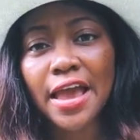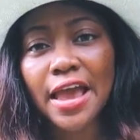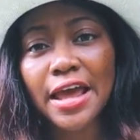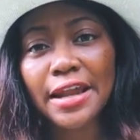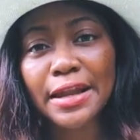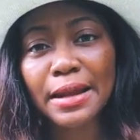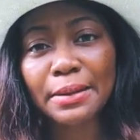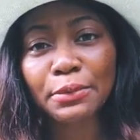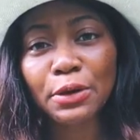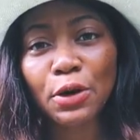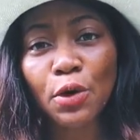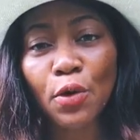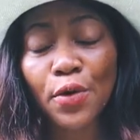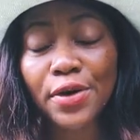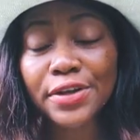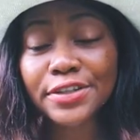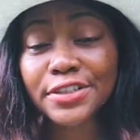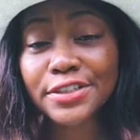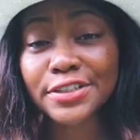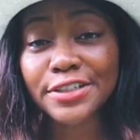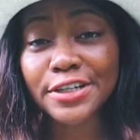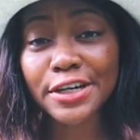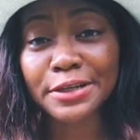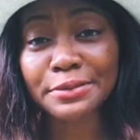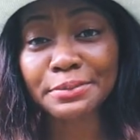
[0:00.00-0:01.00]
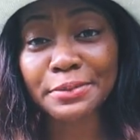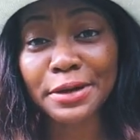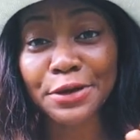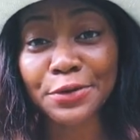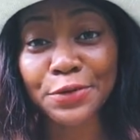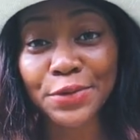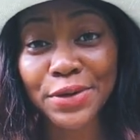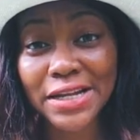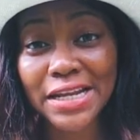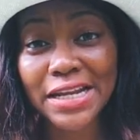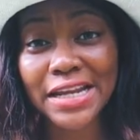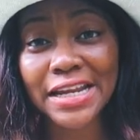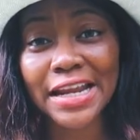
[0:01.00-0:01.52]
and I'm going to turn my
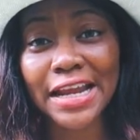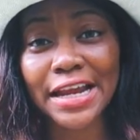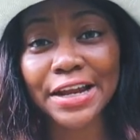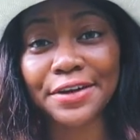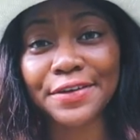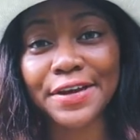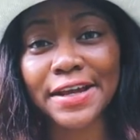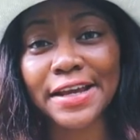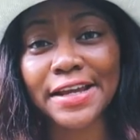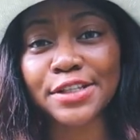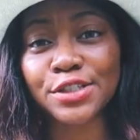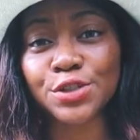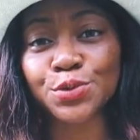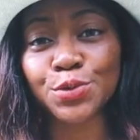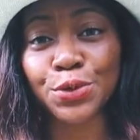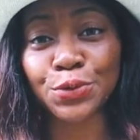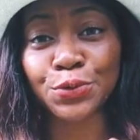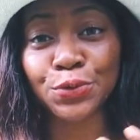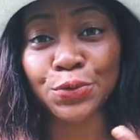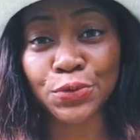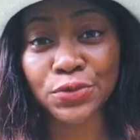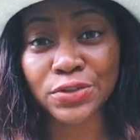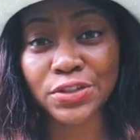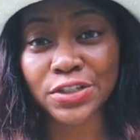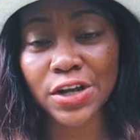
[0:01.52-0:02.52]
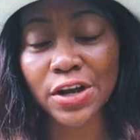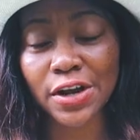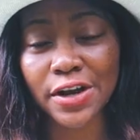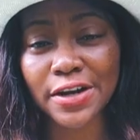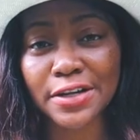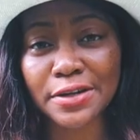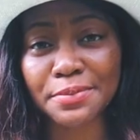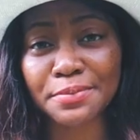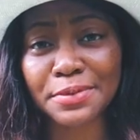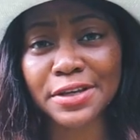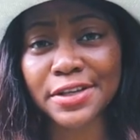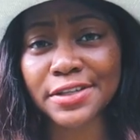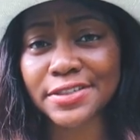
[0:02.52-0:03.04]
reading area into a rose
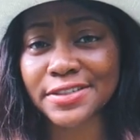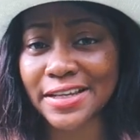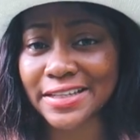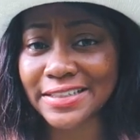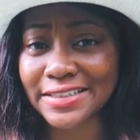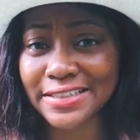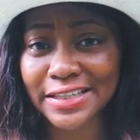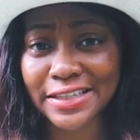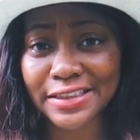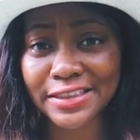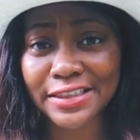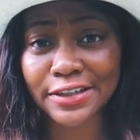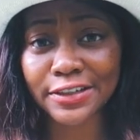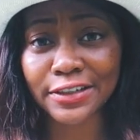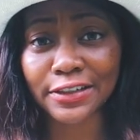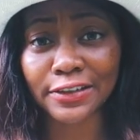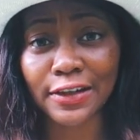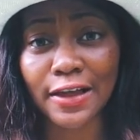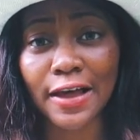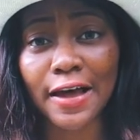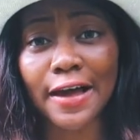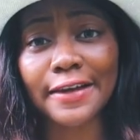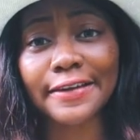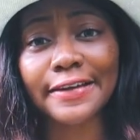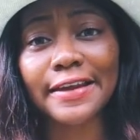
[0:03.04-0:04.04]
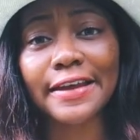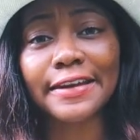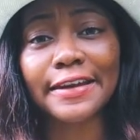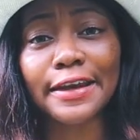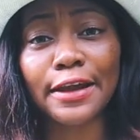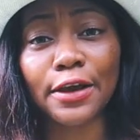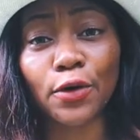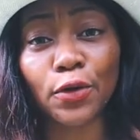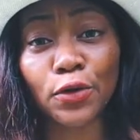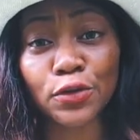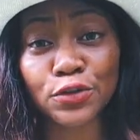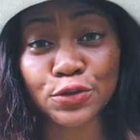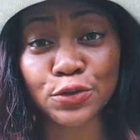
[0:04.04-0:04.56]
garden because I sit there a lot and
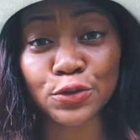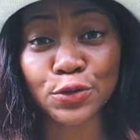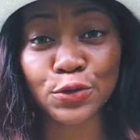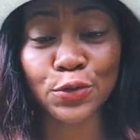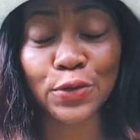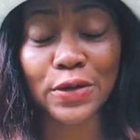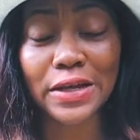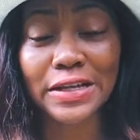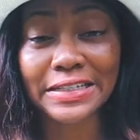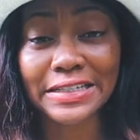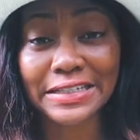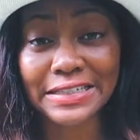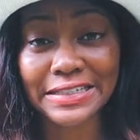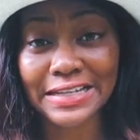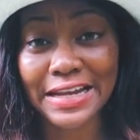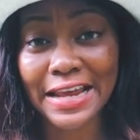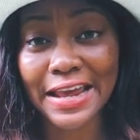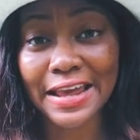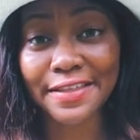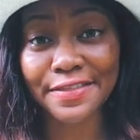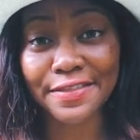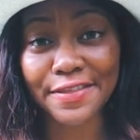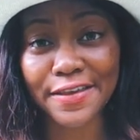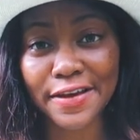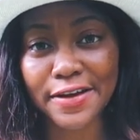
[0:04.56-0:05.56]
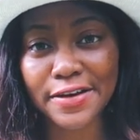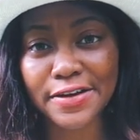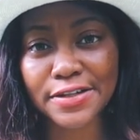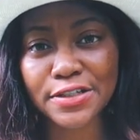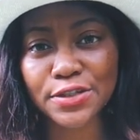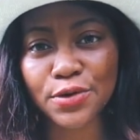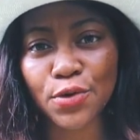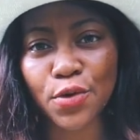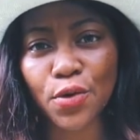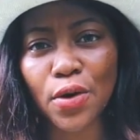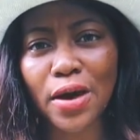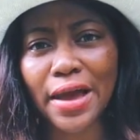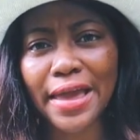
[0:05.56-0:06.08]
I also do entertain there
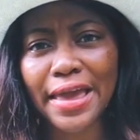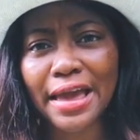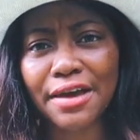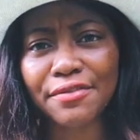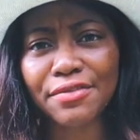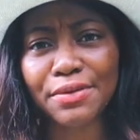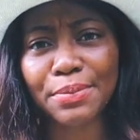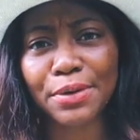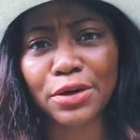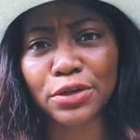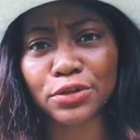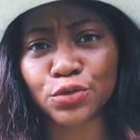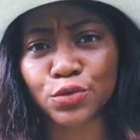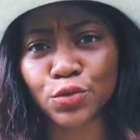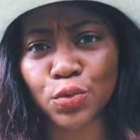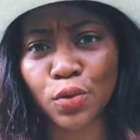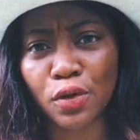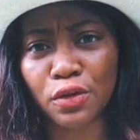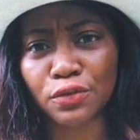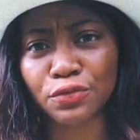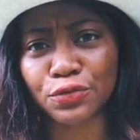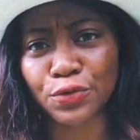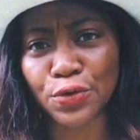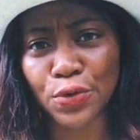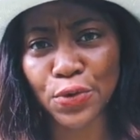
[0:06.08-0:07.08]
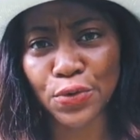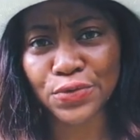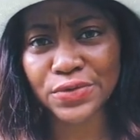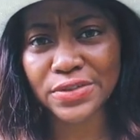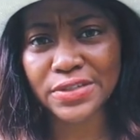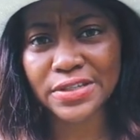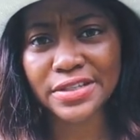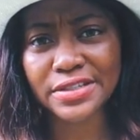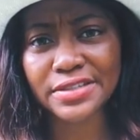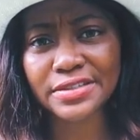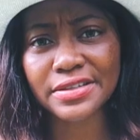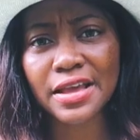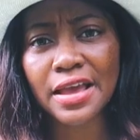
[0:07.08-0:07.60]
so I have about 12
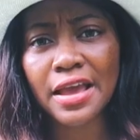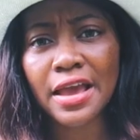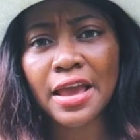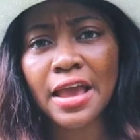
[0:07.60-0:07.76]
roses